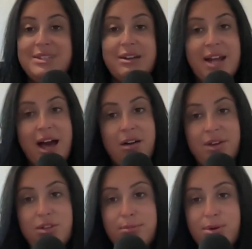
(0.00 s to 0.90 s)
Is it going to
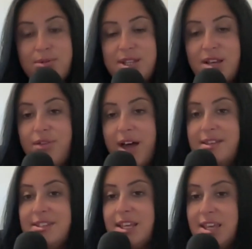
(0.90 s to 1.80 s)
elevate the Blues defense?